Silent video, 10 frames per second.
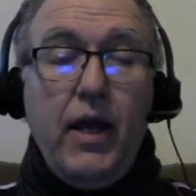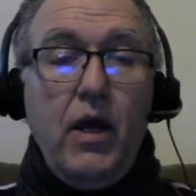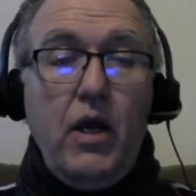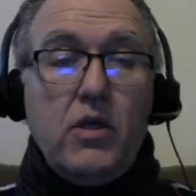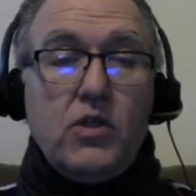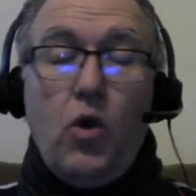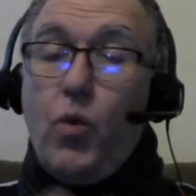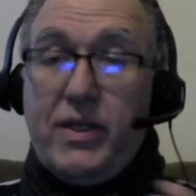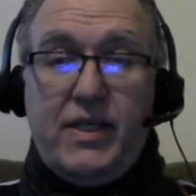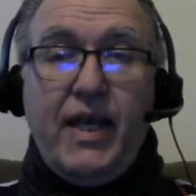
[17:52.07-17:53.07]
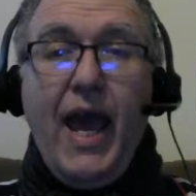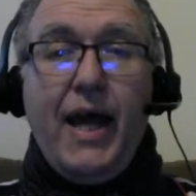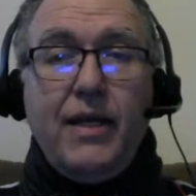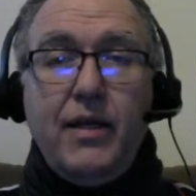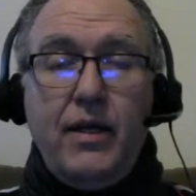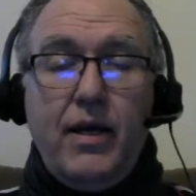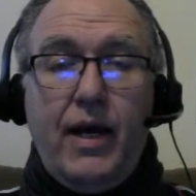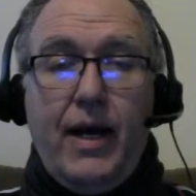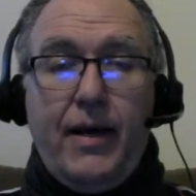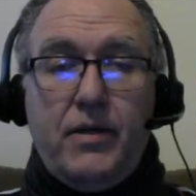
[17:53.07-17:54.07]
Okay, so once again,
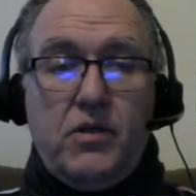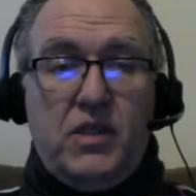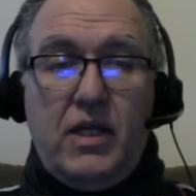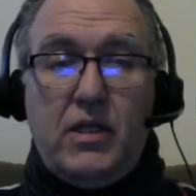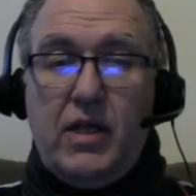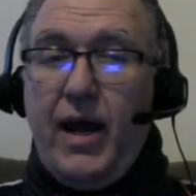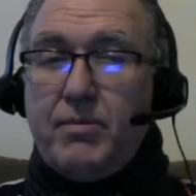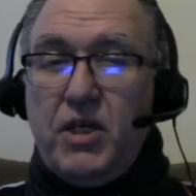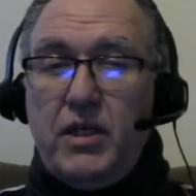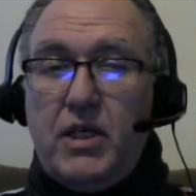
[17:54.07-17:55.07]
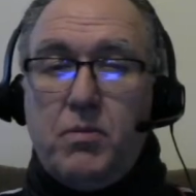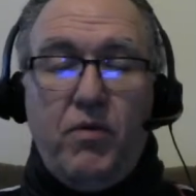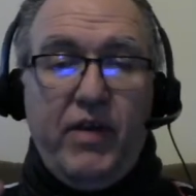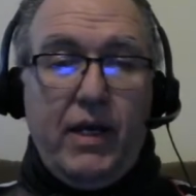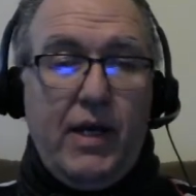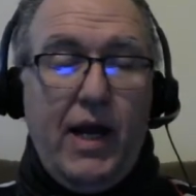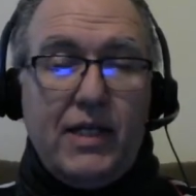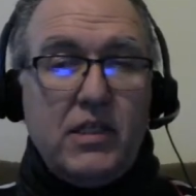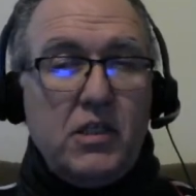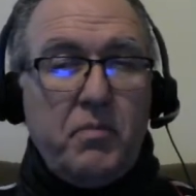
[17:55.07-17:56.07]
you see this object, it's moving at
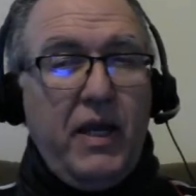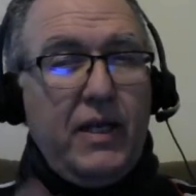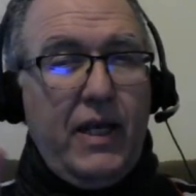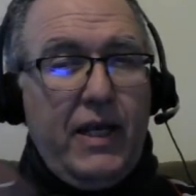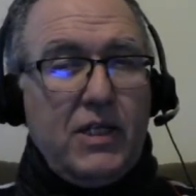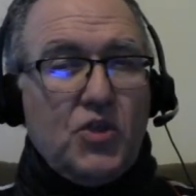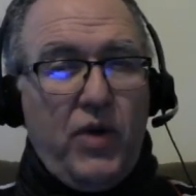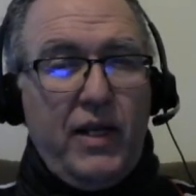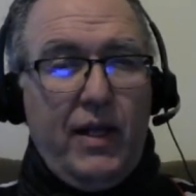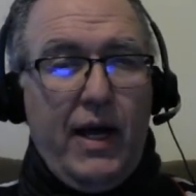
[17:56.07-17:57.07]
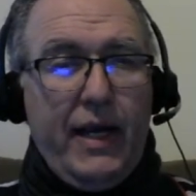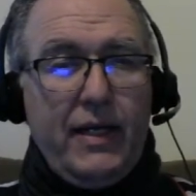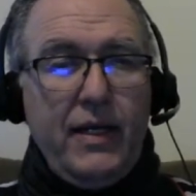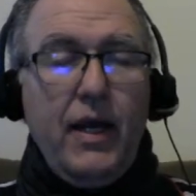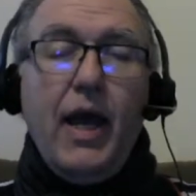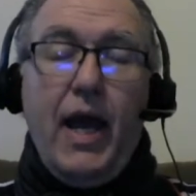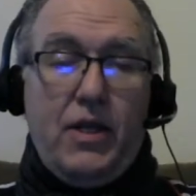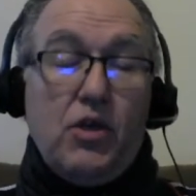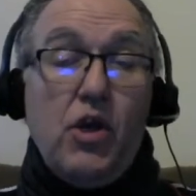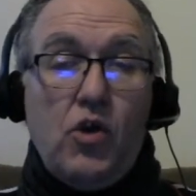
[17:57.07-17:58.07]
constant speed in a straight line,
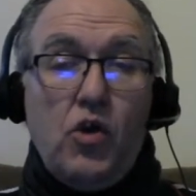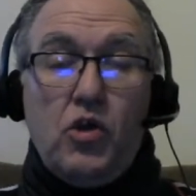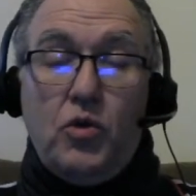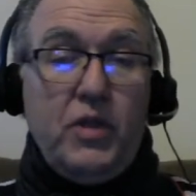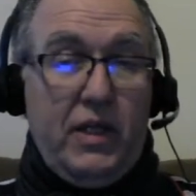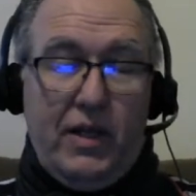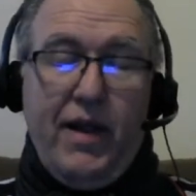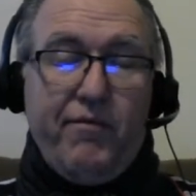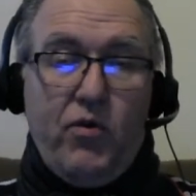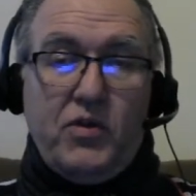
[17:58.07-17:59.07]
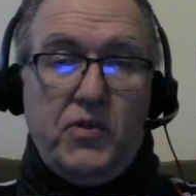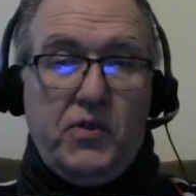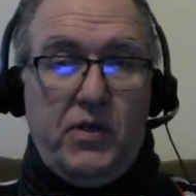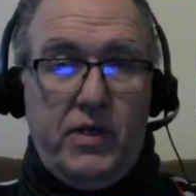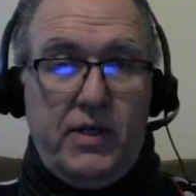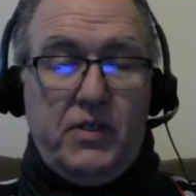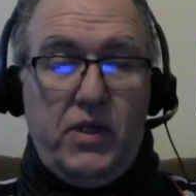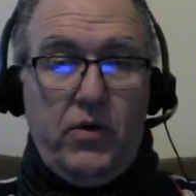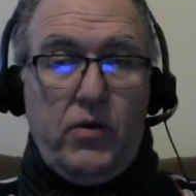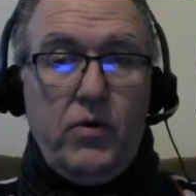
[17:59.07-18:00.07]
and you can conclude that the net force is
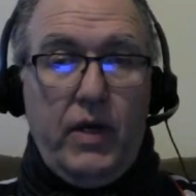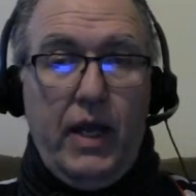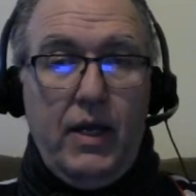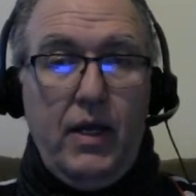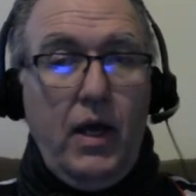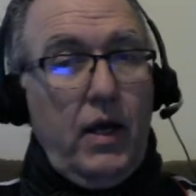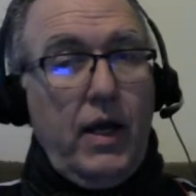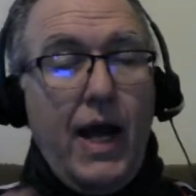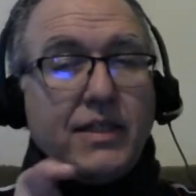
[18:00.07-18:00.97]
0. Okay,